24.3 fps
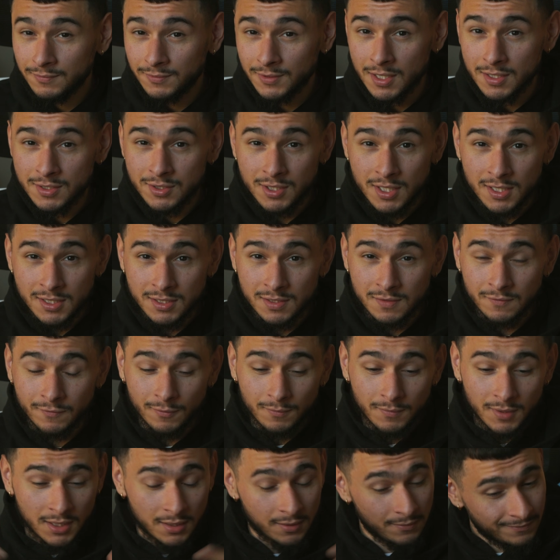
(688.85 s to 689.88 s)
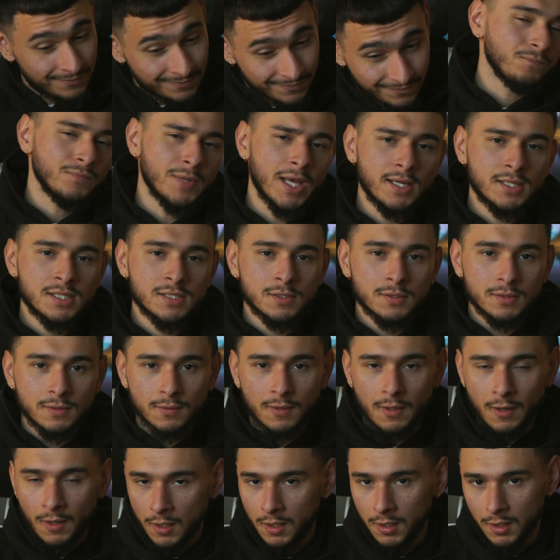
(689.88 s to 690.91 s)
Does justice for me. Next
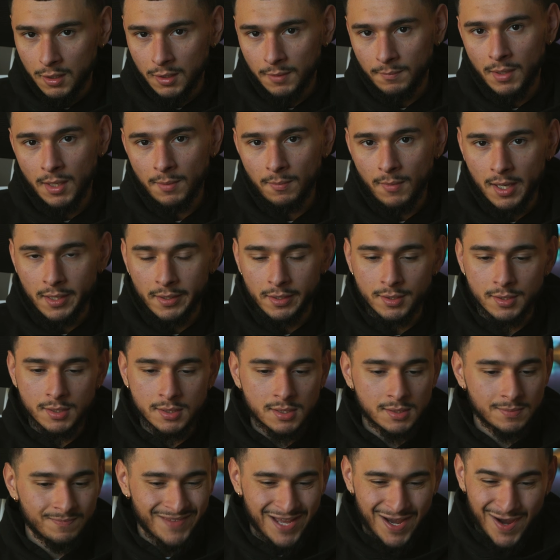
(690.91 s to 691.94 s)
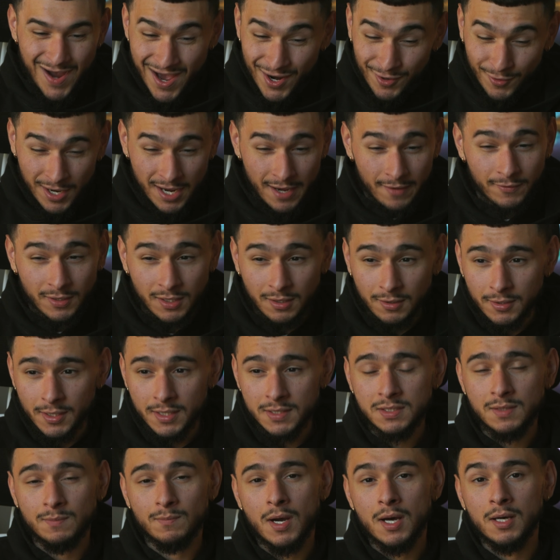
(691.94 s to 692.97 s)
are my monitors. Now, I don't have any
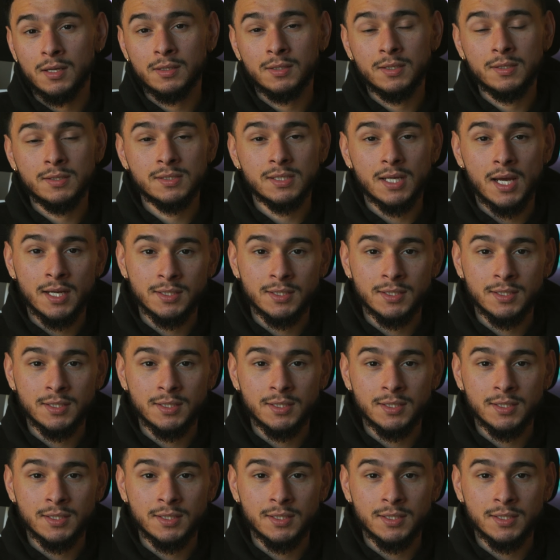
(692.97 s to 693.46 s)
crazy monitors.